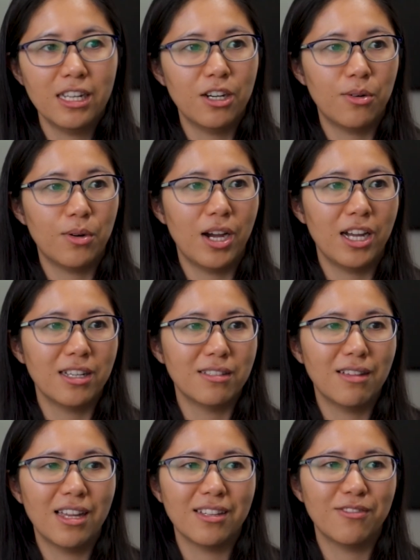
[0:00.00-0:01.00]
Now, I
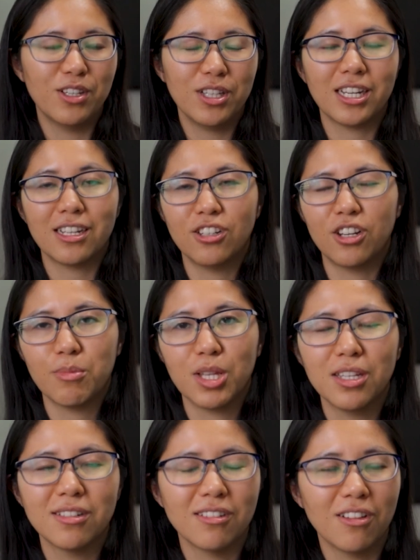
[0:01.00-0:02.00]
feel like I talk
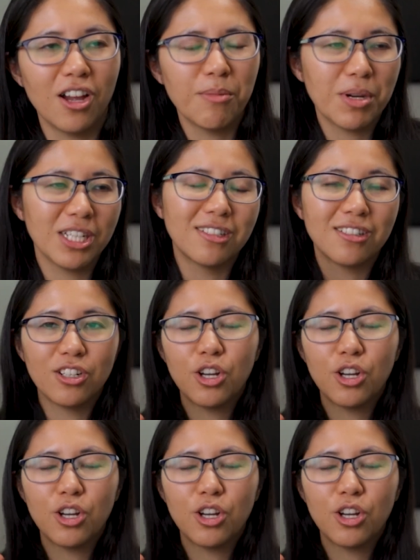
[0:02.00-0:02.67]
about this a lot, but it's to